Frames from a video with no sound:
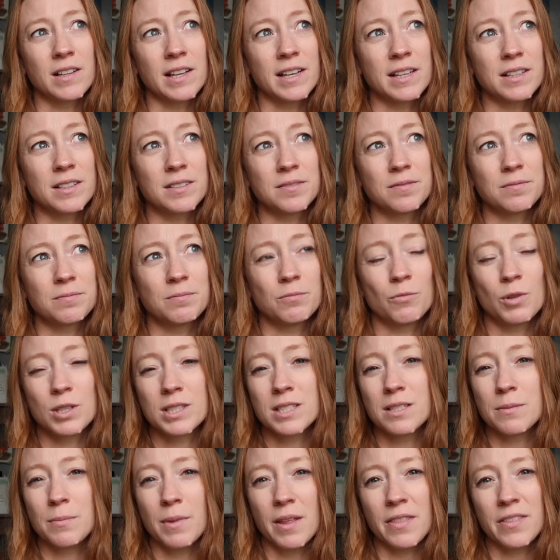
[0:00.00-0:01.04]
like
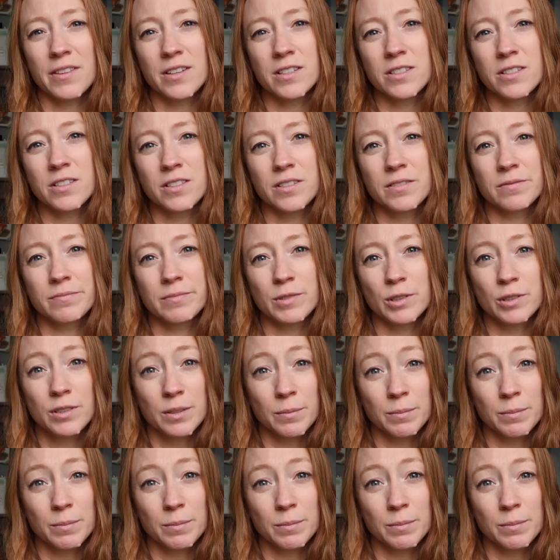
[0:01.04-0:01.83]
once a month-ish or